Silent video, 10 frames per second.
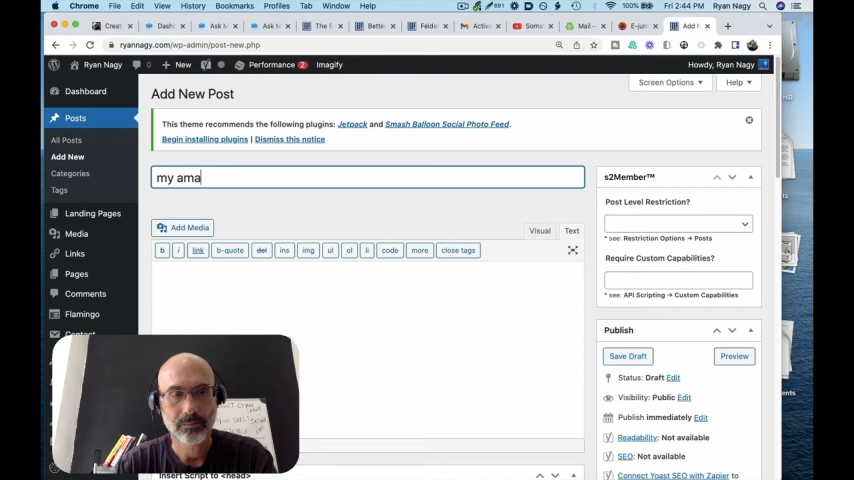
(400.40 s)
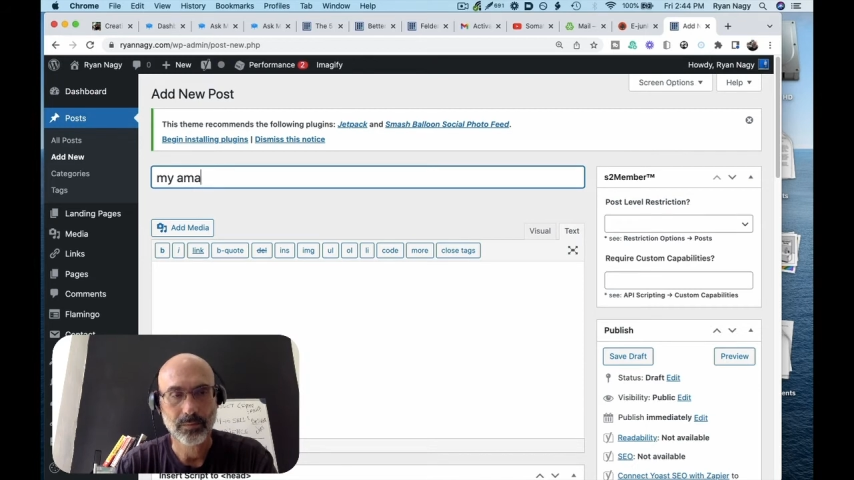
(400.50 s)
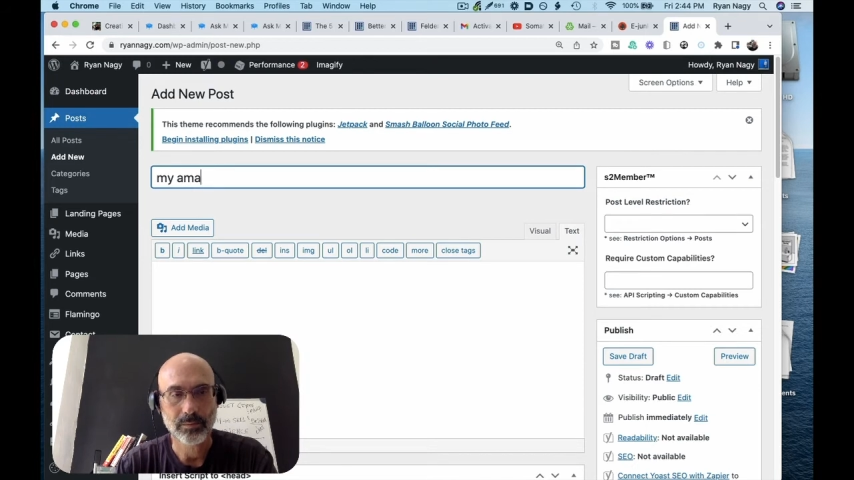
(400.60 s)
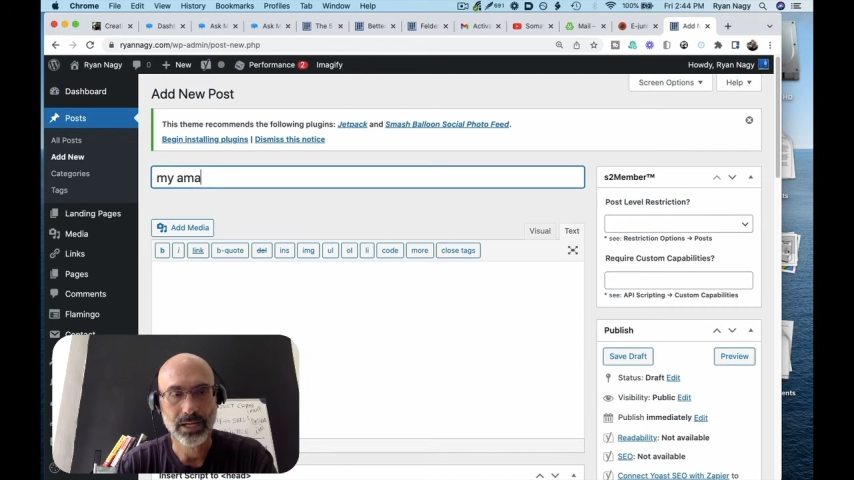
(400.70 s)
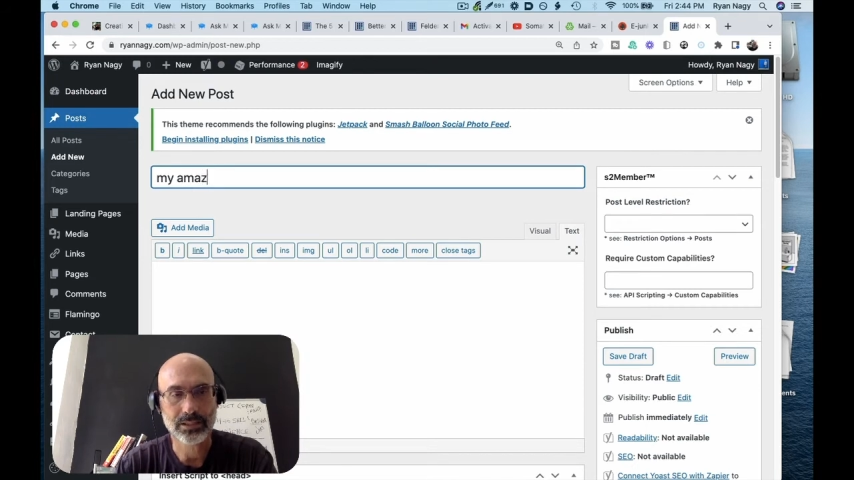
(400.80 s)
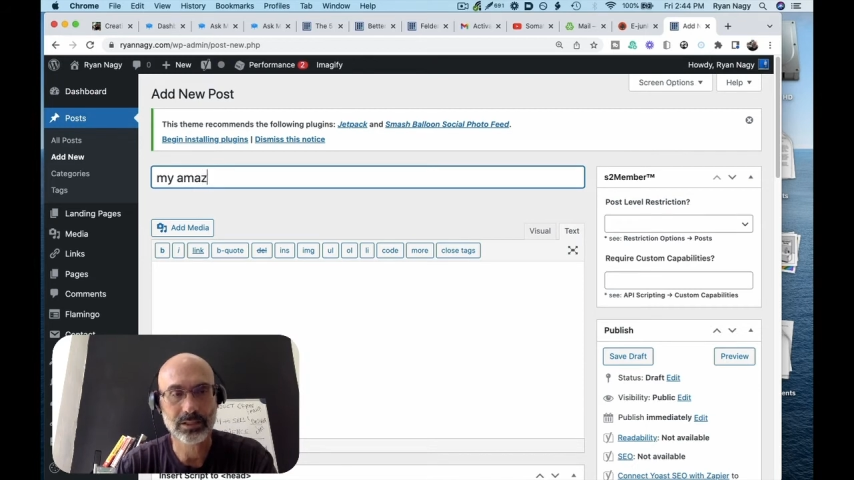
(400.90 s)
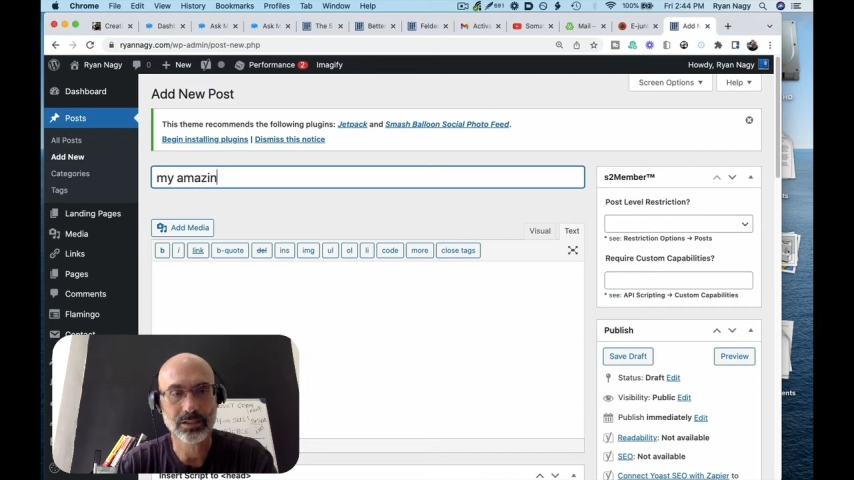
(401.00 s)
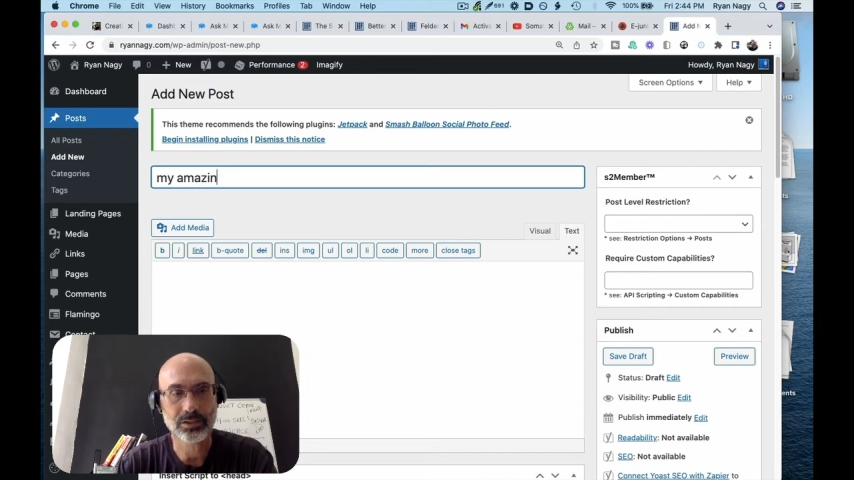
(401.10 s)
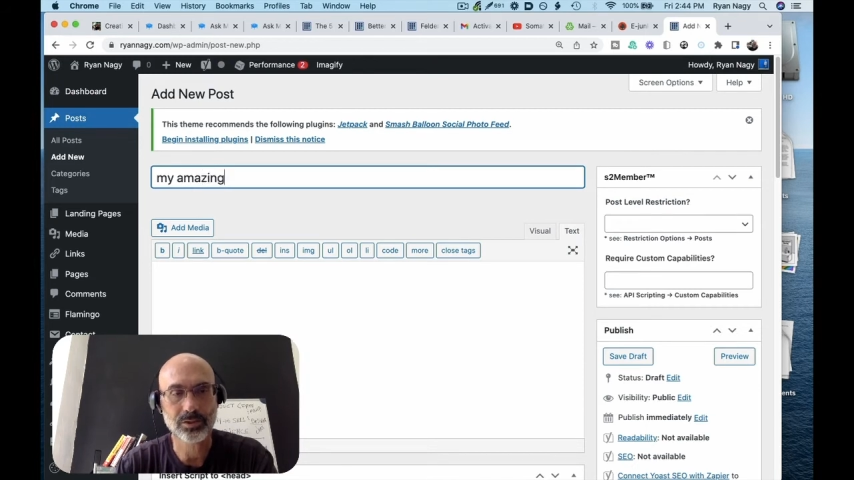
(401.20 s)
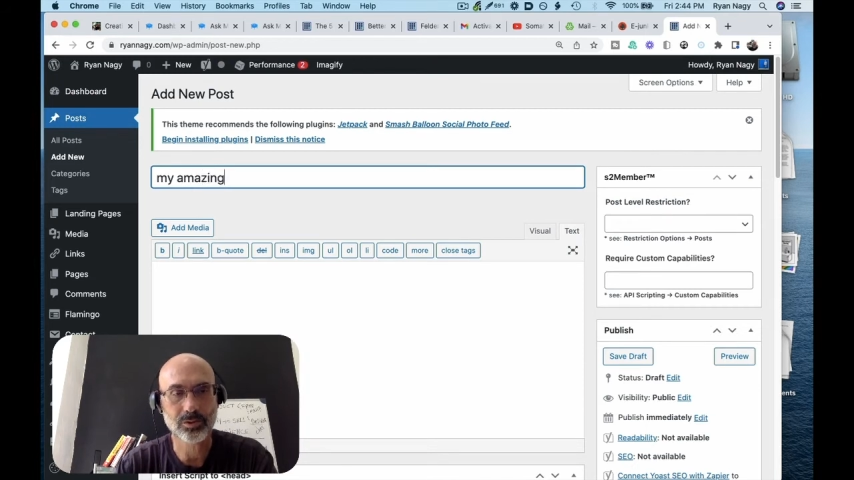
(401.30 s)
imagine
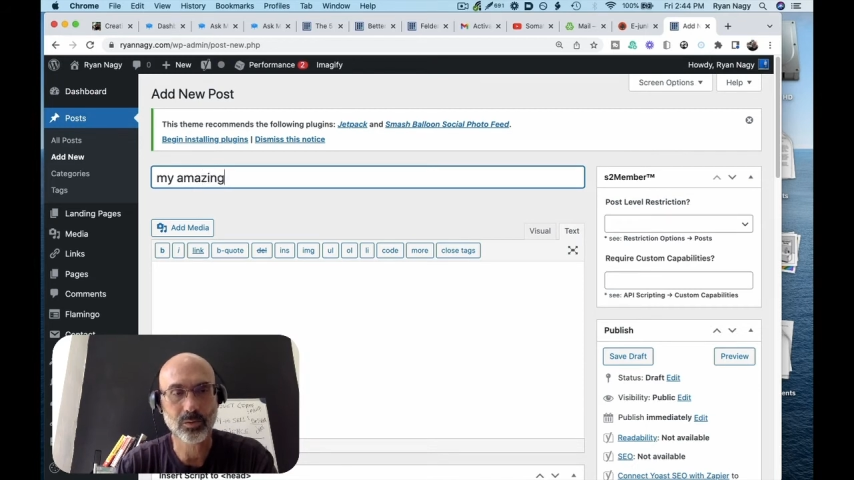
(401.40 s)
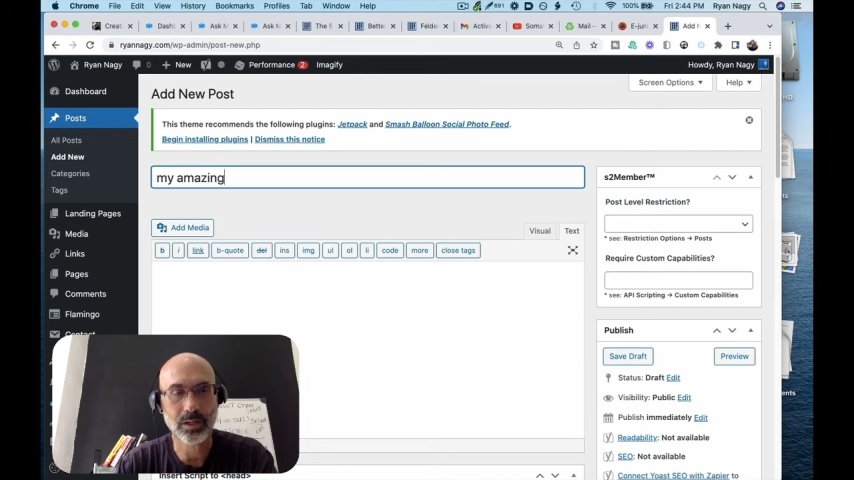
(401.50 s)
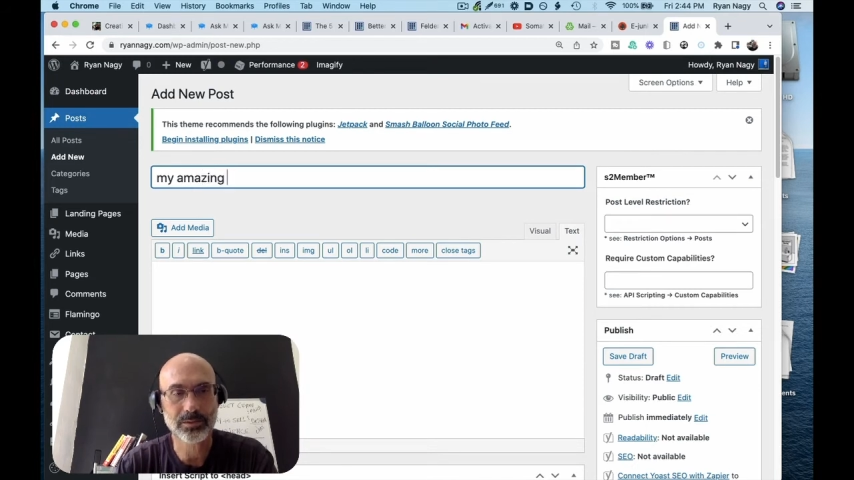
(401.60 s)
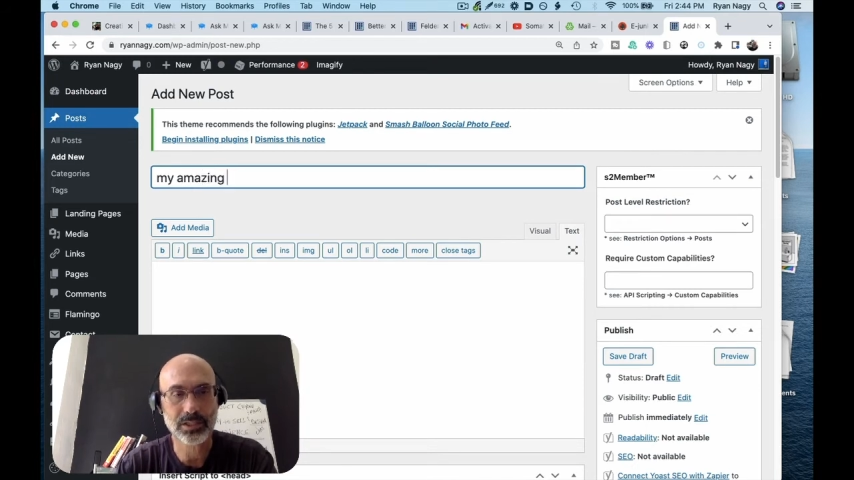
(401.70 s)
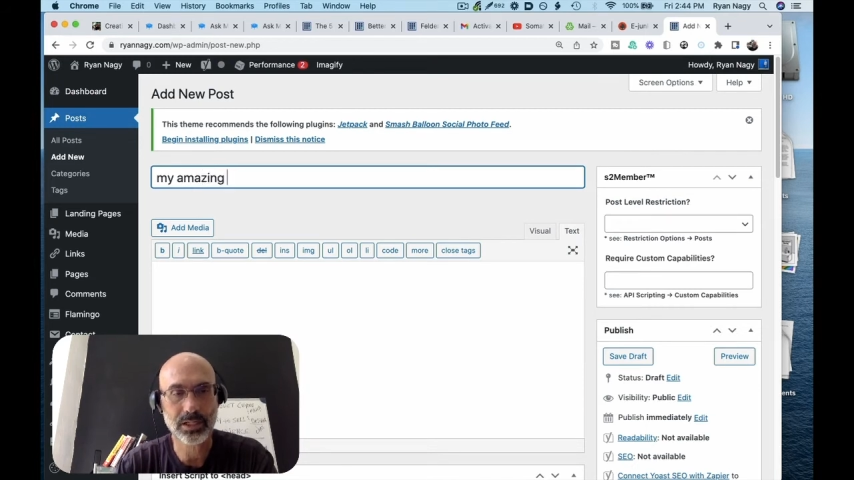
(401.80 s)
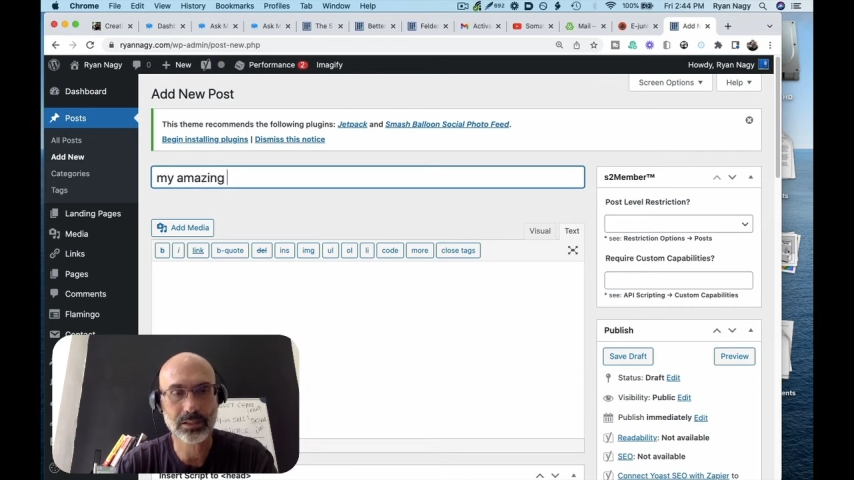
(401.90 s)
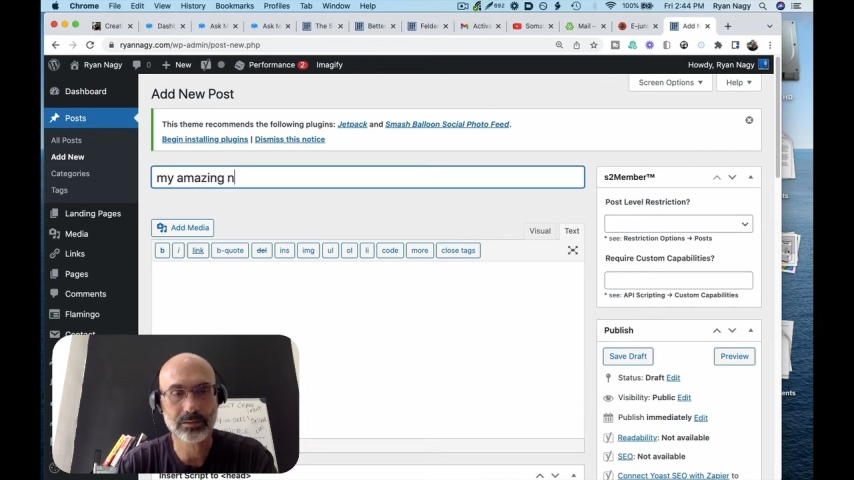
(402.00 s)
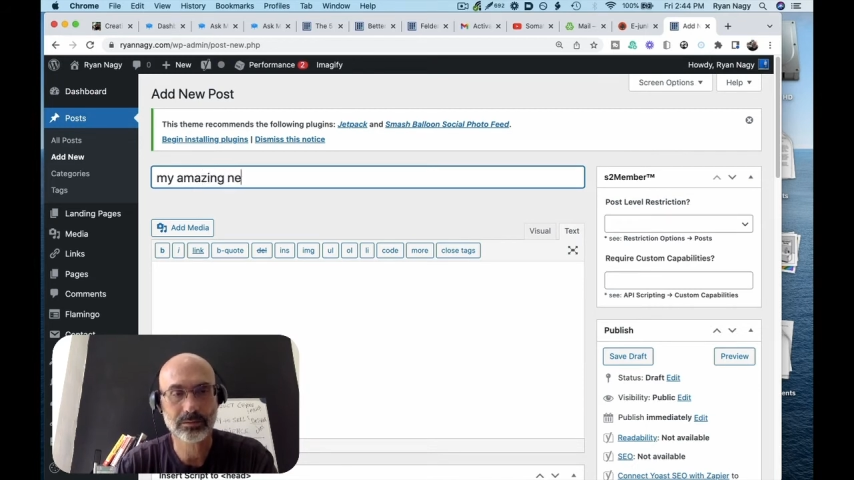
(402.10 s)
this is your website,